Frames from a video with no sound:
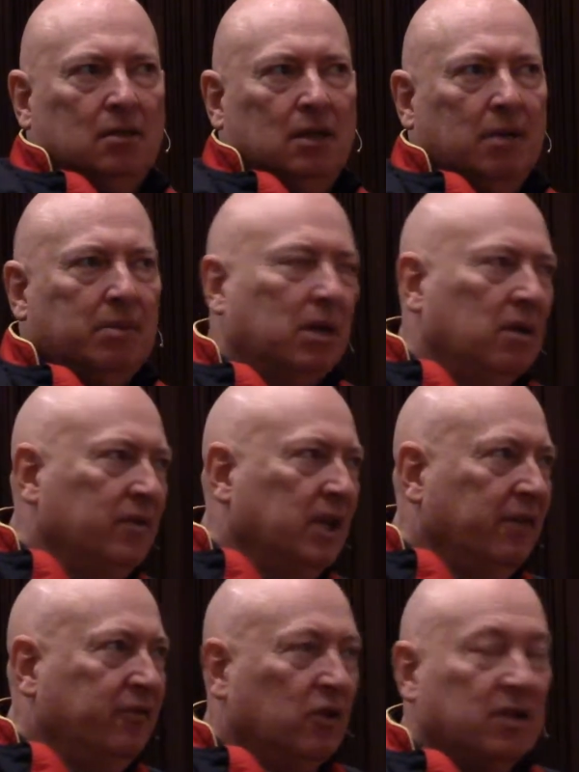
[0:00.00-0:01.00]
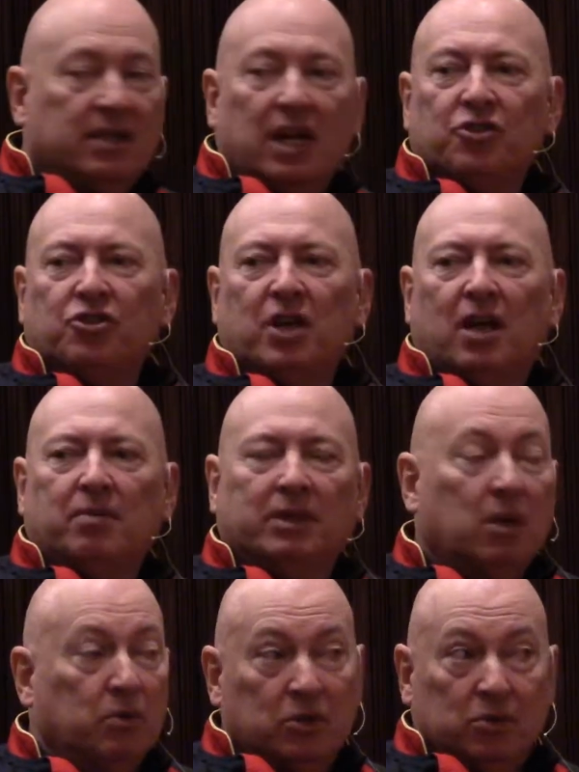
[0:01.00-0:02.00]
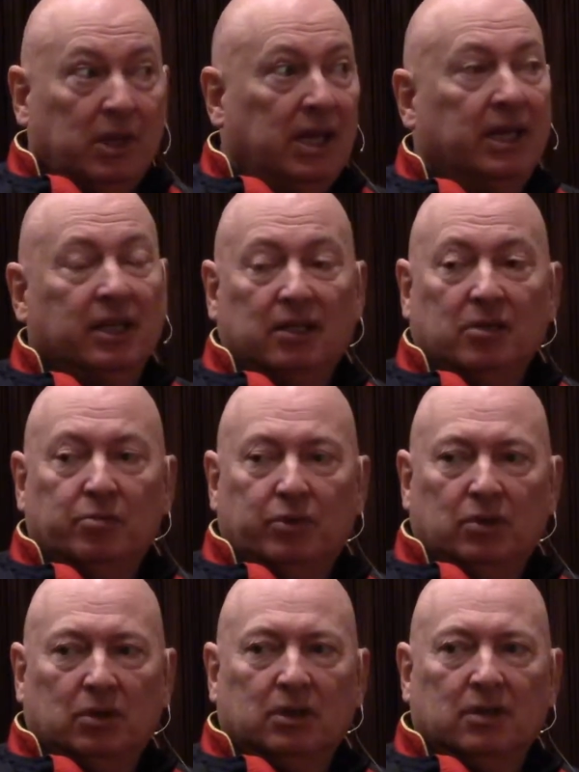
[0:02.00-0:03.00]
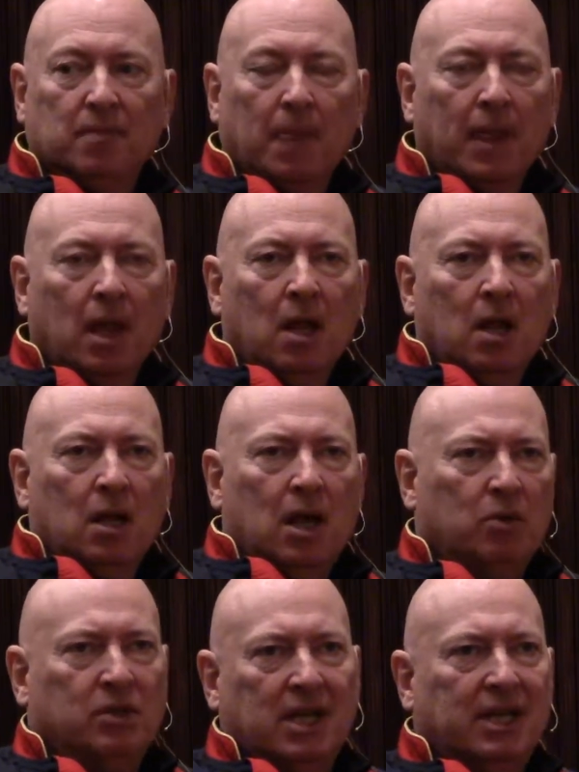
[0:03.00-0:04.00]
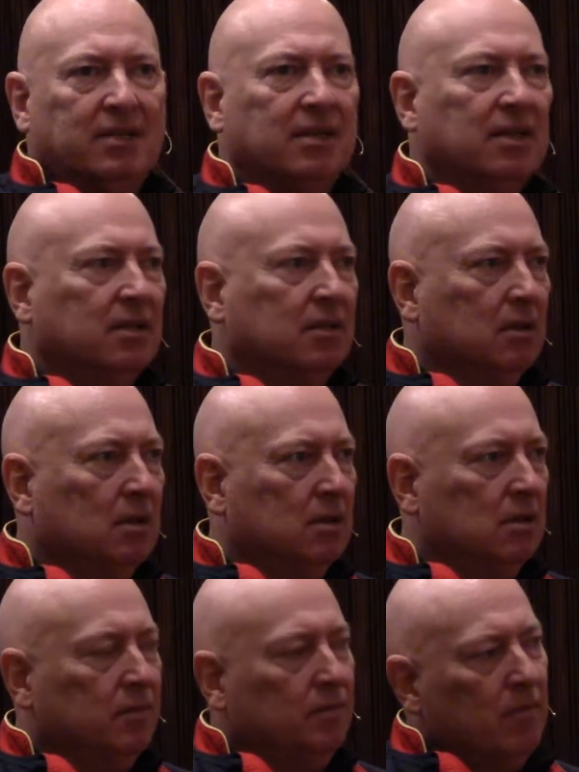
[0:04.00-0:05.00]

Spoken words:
I mean, I love California sunshine, but I was really getting bored. I was listening to